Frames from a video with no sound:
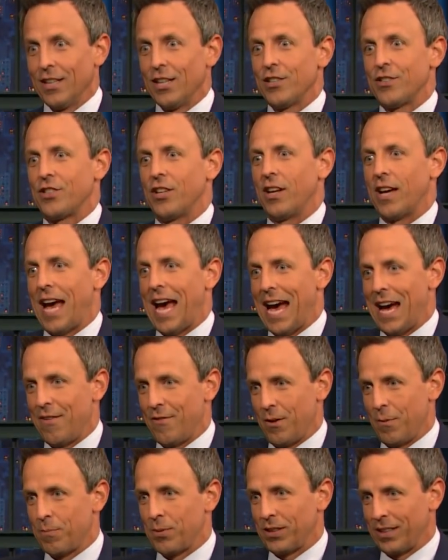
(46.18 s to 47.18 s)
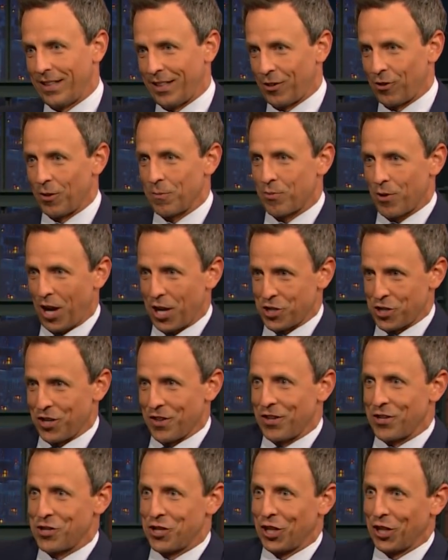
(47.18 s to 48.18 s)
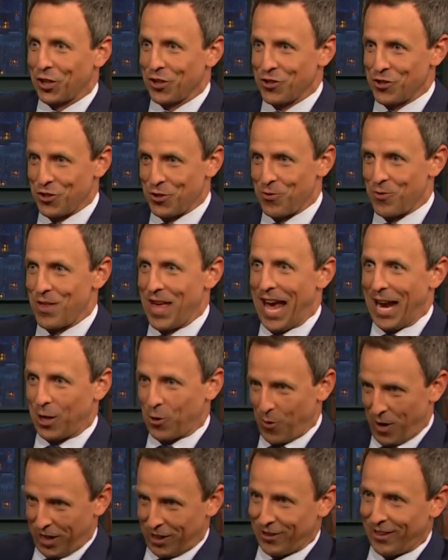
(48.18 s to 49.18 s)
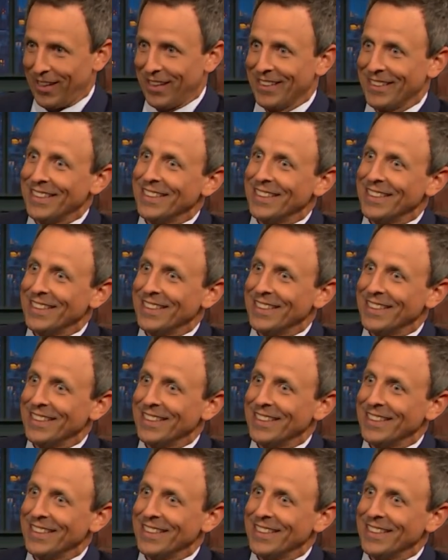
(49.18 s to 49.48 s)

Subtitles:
to have a political impression that she could do that quickly.